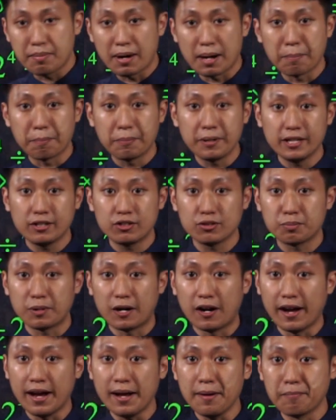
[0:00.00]
by b to the
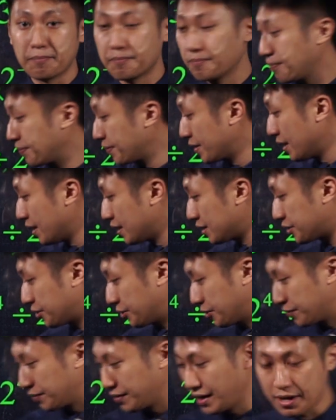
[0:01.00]
power m.
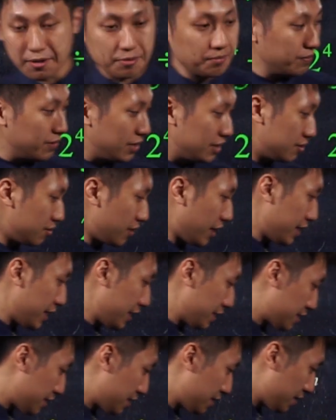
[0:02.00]
So now let's look at
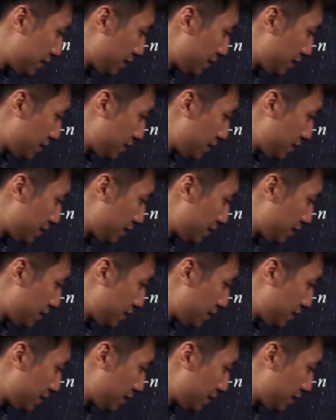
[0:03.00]
this.